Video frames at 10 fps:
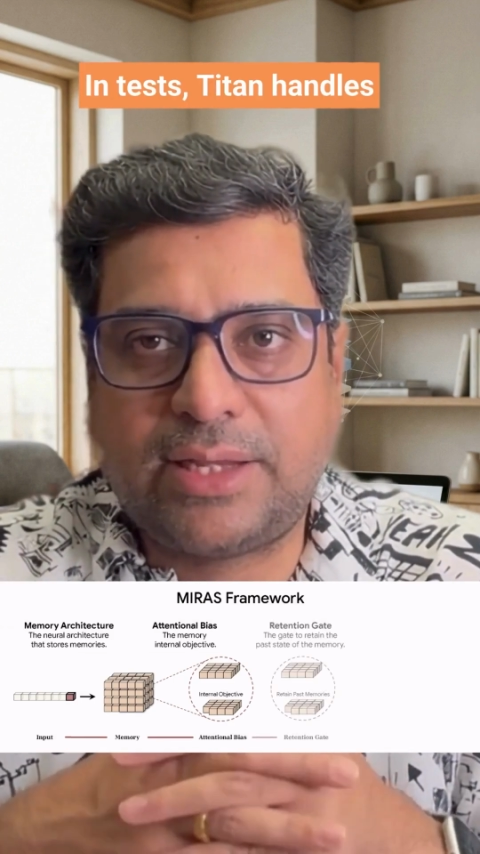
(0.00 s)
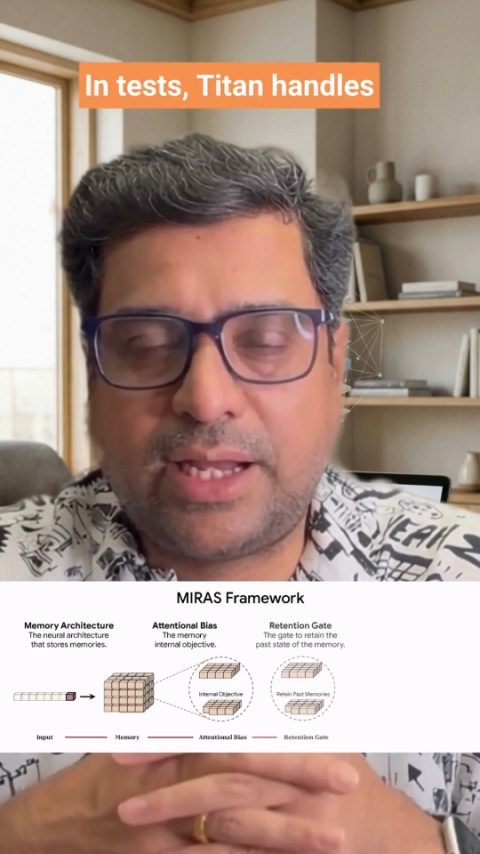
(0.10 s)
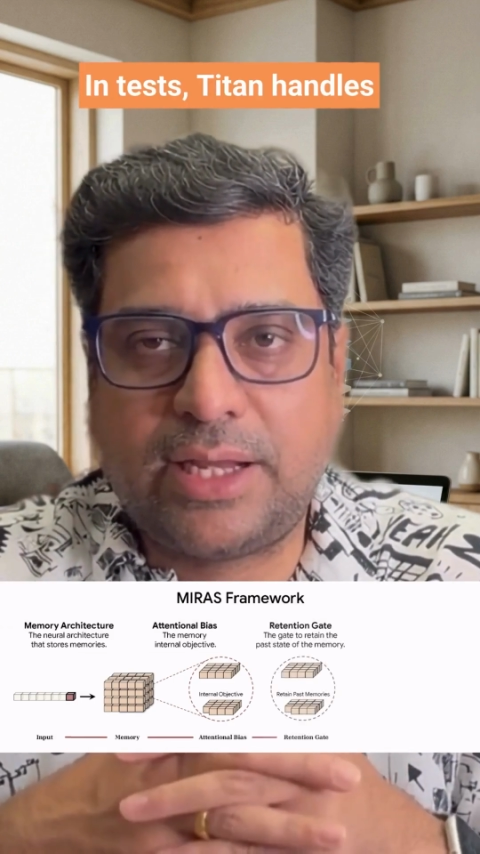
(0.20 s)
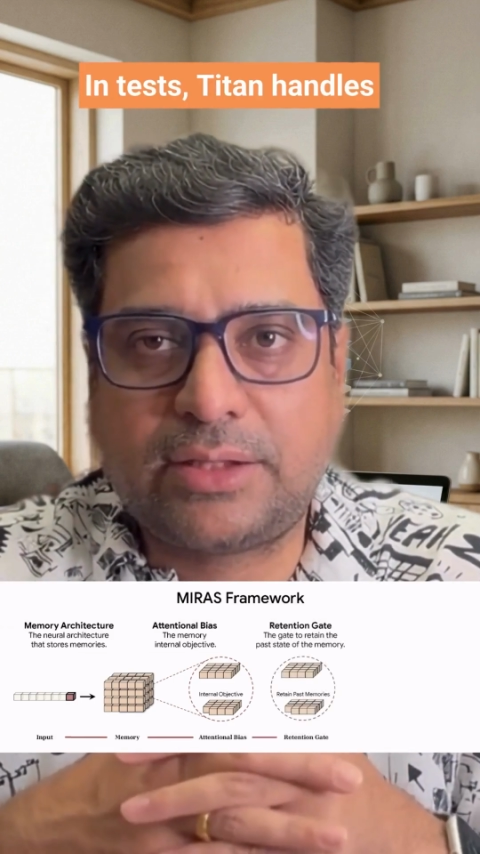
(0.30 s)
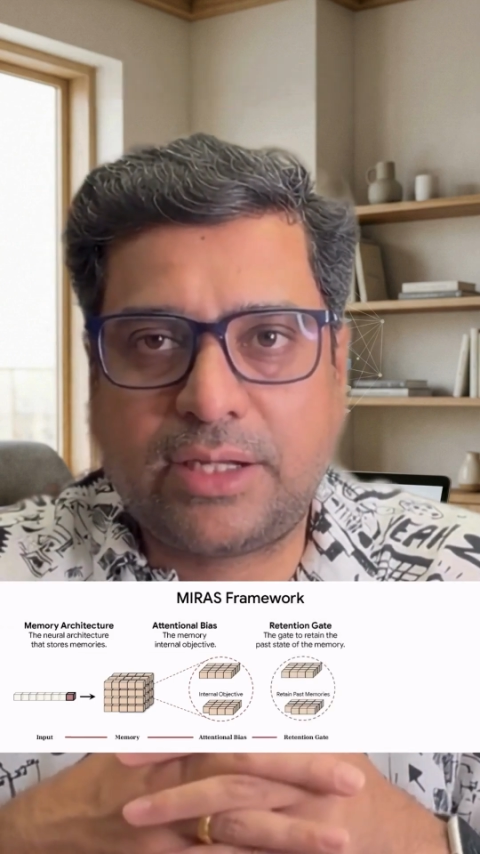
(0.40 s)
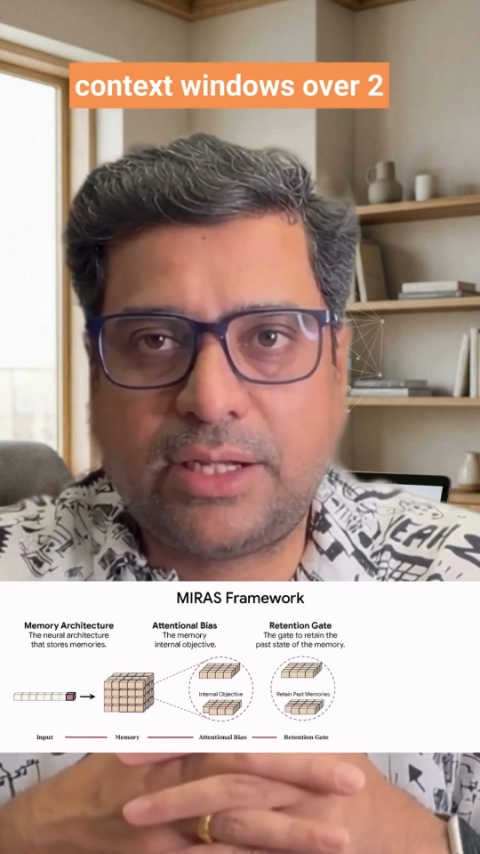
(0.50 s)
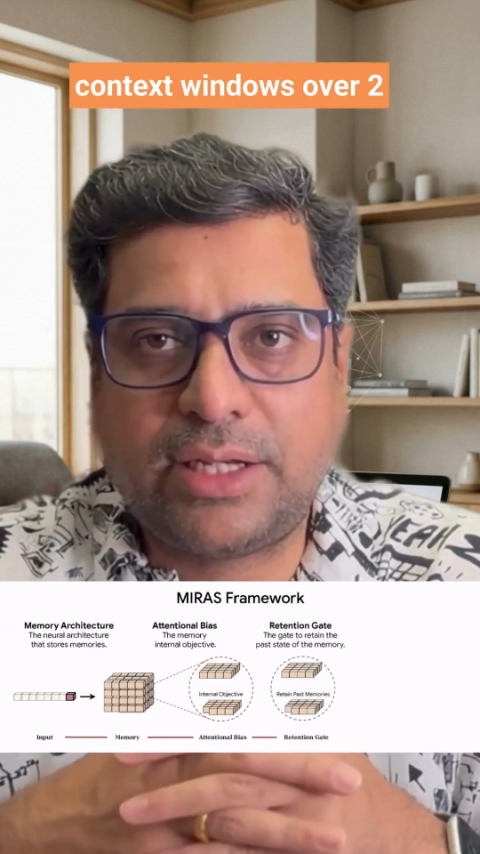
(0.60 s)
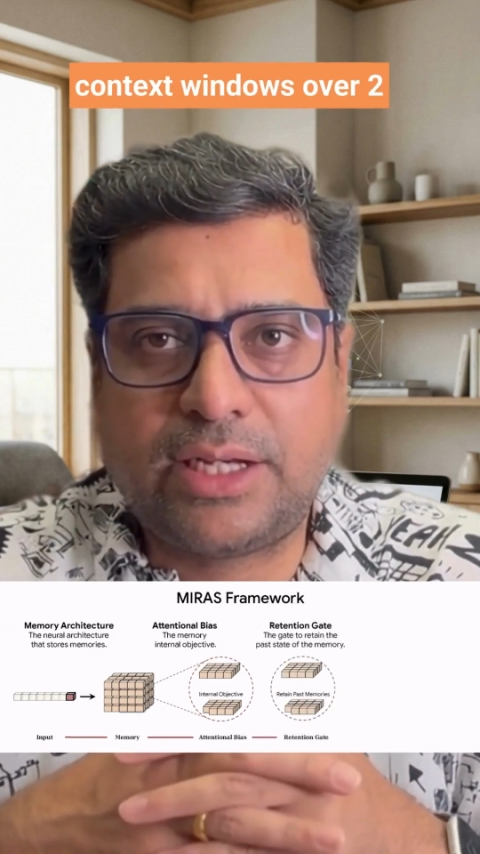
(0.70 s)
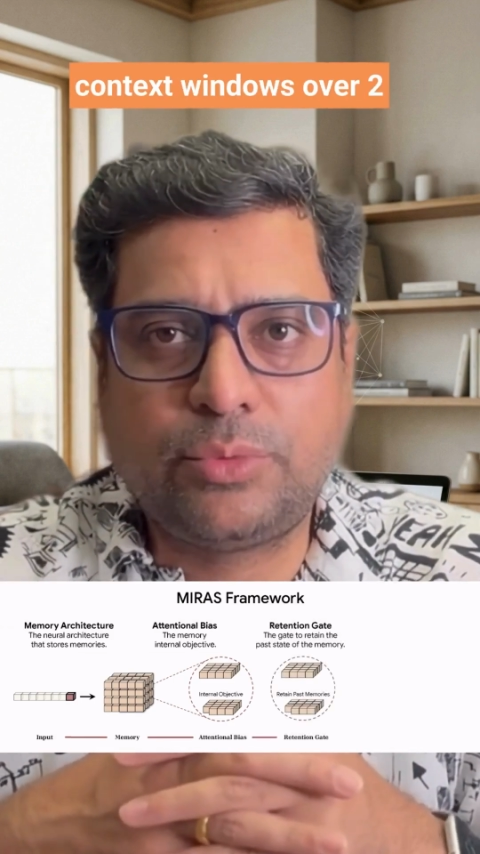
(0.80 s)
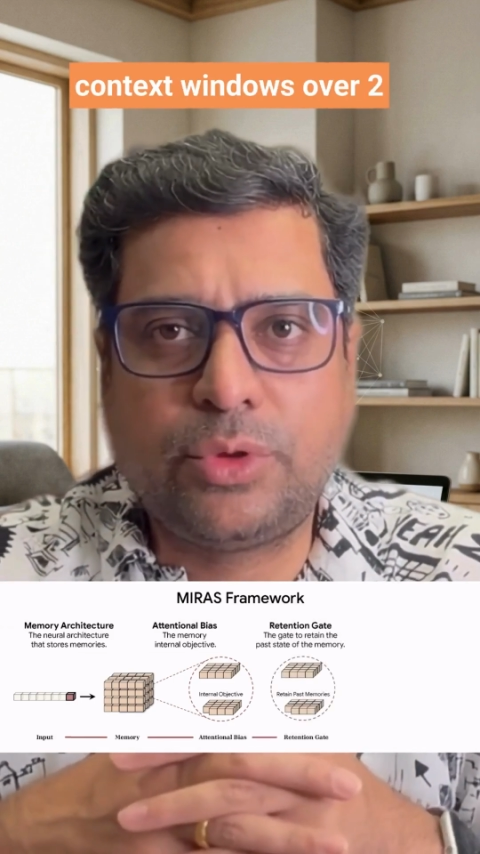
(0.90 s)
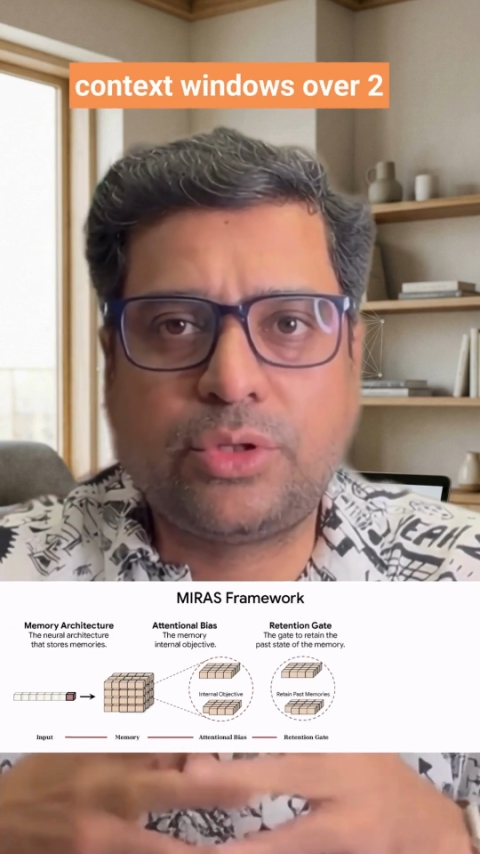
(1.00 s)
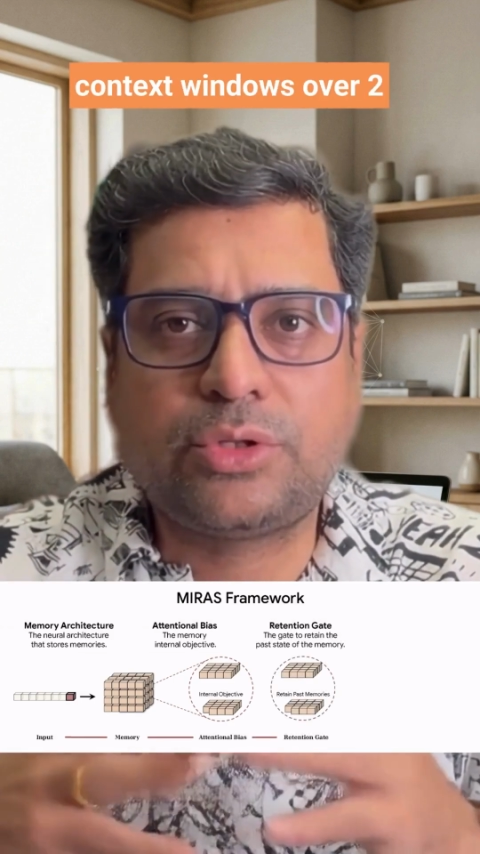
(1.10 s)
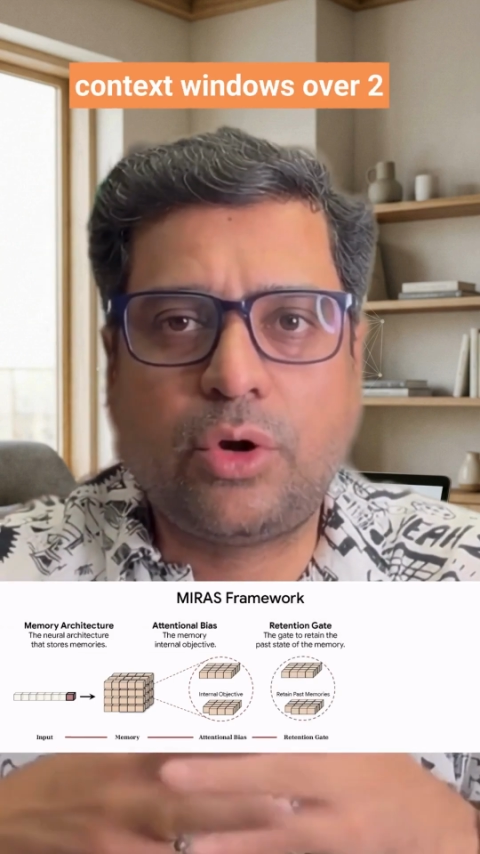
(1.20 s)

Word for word: handles context windows